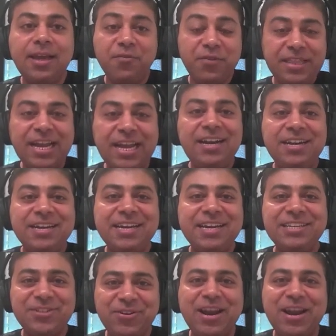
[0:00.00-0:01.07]
With that,
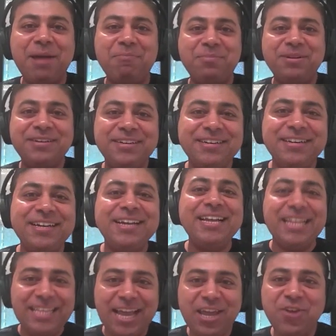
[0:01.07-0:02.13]
it's a wrap.
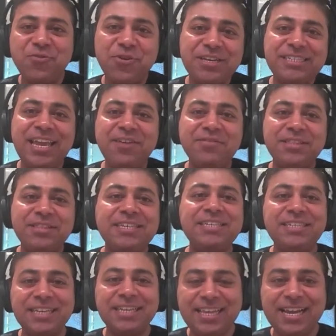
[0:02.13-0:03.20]
Thank you for staying with us
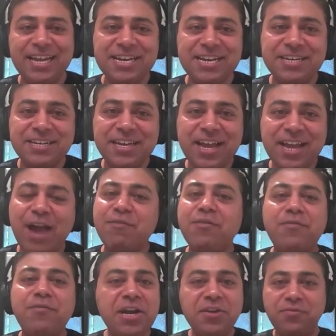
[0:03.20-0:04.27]
till the end. Have a
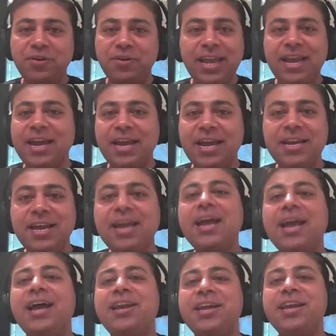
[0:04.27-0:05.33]
wonderful day ahead
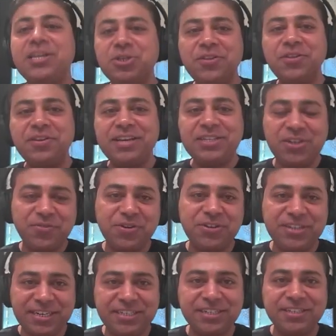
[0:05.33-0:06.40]
and enjoy the rest of your
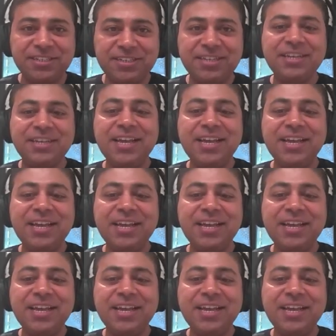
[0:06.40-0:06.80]
sessions.